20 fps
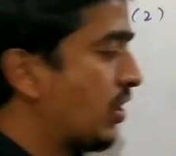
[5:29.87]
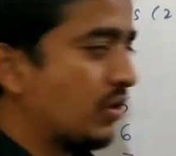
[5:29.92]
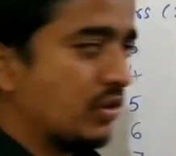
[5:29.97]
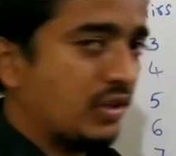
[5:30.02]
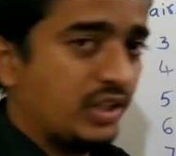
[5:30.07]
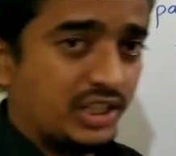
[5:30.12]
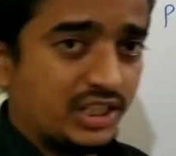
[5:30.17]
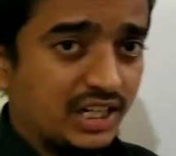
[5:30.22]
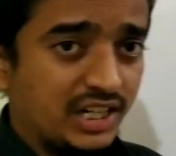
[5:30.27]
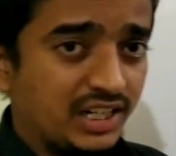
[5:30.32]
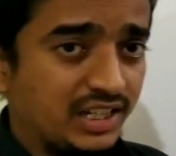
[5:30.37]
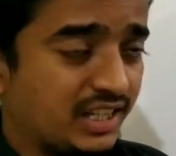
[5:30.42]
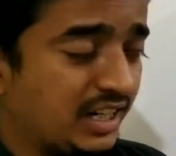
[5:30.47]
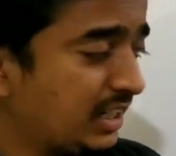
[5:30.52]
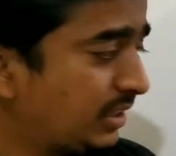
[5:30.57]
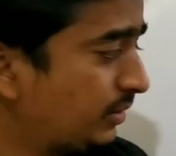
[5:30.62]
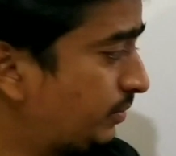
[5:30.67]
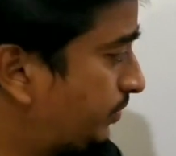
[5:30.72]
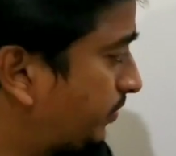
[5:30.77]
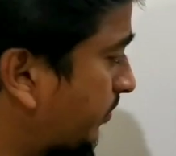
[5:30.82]
He said
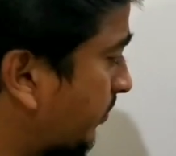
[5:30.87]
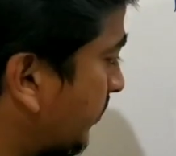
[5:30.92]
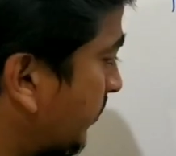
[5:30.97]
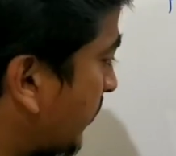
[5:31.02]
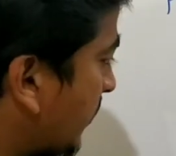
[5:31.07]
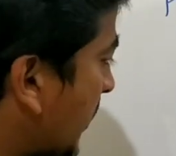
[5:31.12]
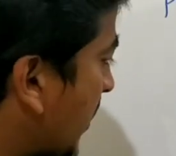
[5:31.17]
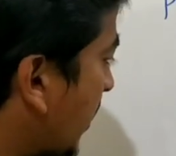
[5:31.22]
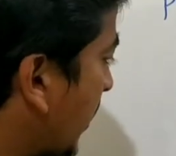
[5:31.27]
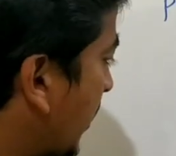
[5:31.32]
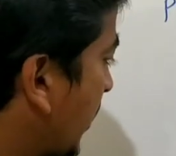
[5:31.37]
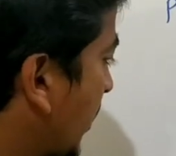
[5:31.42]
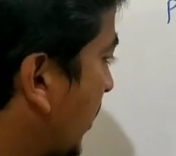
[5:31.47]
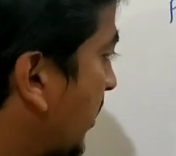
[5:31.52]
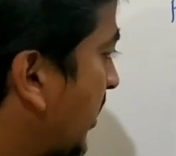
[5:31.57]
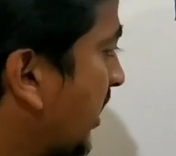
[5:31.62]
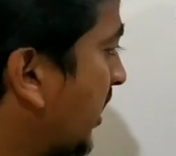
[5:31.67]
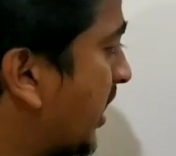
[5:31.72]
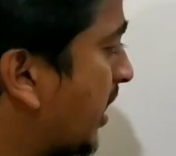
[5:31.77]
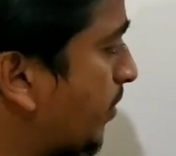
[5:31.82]
that
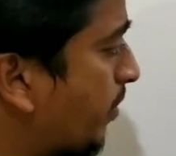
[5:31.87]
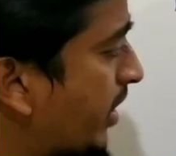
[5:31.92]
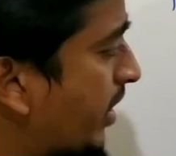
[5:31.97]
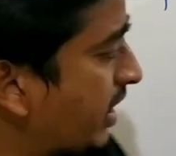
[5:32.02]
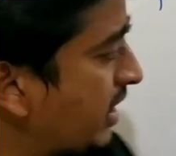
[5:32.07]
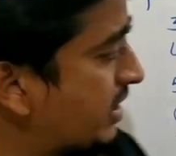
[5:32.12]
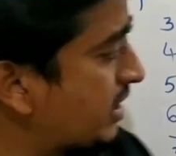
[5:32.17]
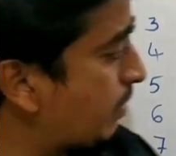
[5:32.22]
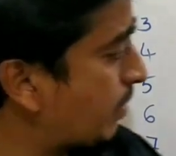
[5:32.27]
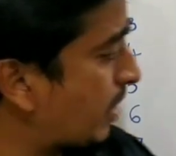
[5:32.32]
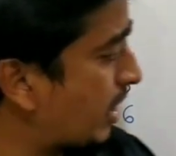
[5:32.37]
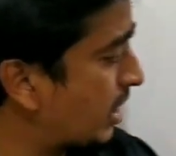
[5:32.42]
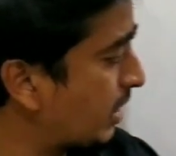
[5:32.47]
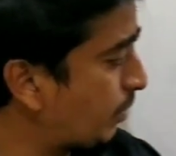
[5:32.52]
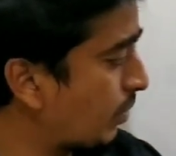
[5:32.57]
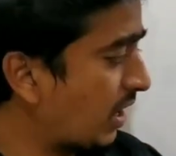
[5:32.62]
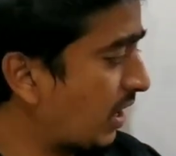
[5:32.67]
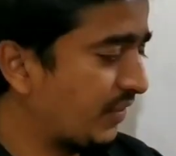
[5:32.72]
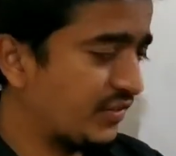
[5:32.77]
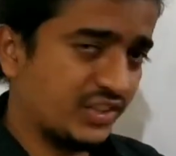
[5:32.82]
the number is a
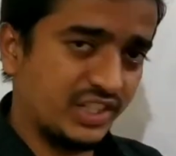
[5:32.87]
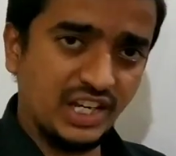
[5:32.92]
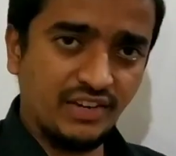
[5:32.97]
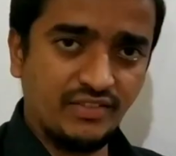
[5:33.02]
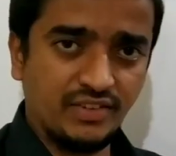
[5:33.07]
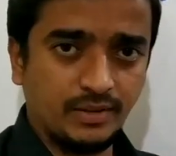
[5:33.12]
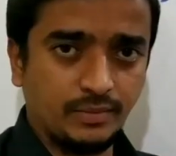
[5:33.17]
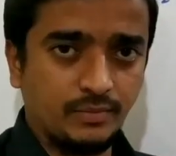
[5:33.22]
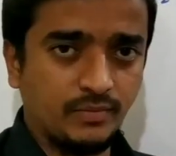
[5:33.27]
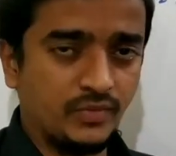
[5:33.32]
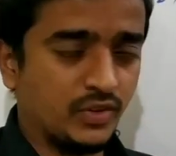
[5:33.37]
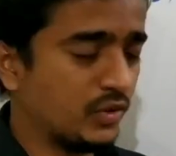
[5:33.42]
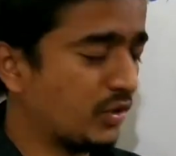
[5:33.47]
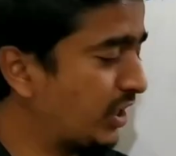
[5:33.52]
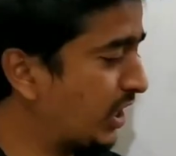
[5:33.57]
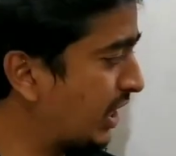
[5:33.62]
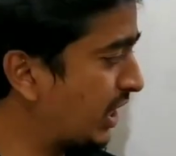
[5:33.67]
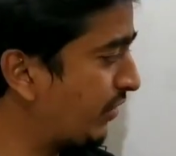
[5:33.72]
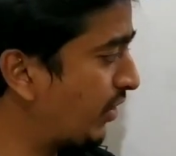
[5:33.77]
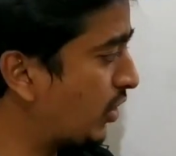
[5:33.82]
multiple of 7. So
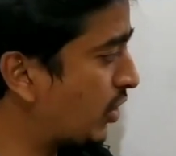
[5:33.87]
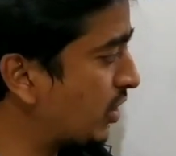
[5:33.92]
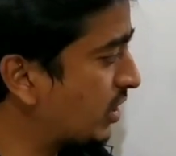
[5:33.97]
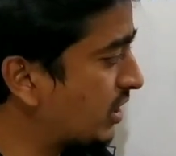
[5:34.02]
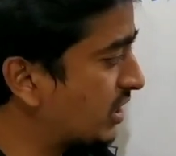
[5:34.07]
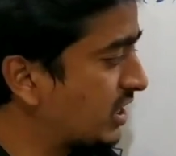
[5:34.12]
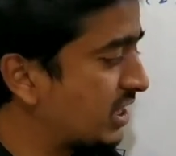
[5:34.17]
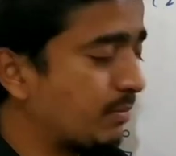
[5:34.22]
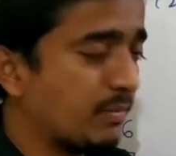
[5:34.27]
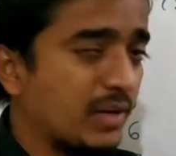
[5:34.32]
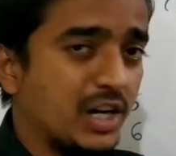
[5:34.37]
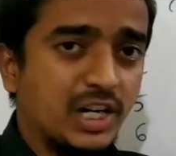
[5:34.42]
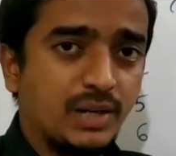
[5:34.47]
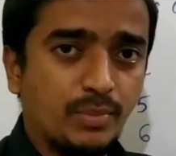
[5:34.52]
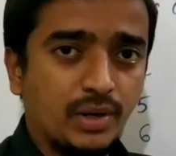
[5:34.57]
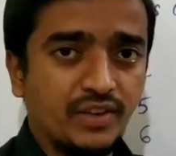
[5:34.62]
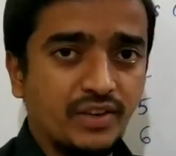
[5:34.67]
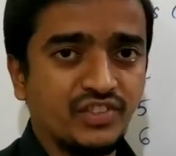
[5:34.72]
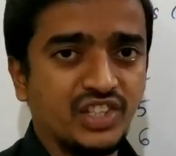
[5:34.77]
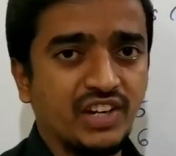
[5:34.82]
here we got
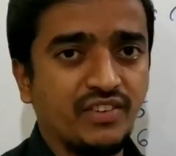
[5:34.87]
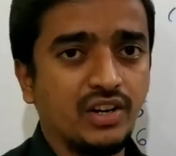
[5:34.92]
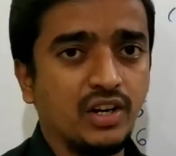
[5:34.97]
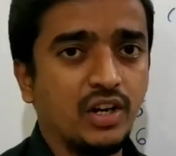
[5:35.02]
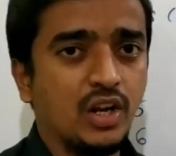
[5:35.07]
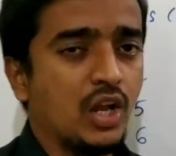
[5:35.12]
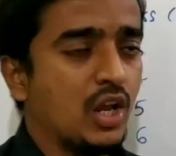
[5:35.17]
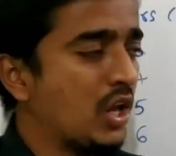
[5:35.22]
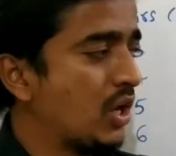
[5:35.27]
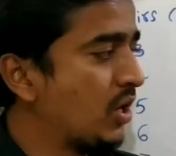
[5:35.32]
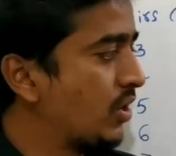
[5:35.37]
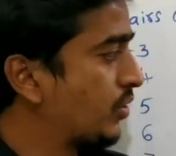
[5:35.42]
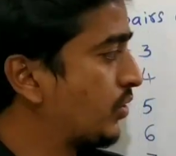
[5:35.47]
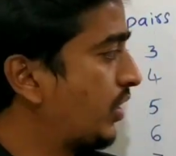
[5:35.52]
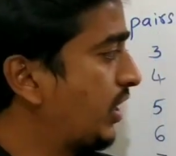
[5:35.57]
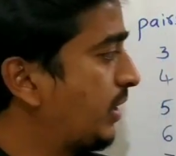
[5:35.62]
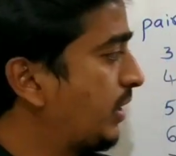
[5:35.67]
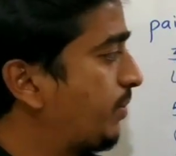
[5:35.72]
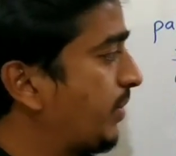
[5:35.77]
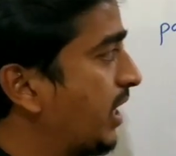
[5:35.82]
multiple of 7. So
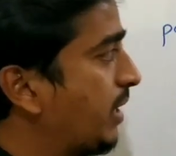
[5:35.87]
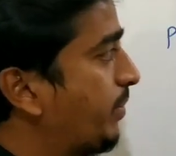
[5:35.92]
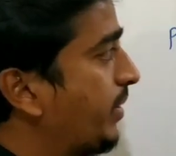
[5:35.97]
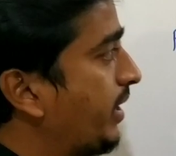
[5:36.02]
it may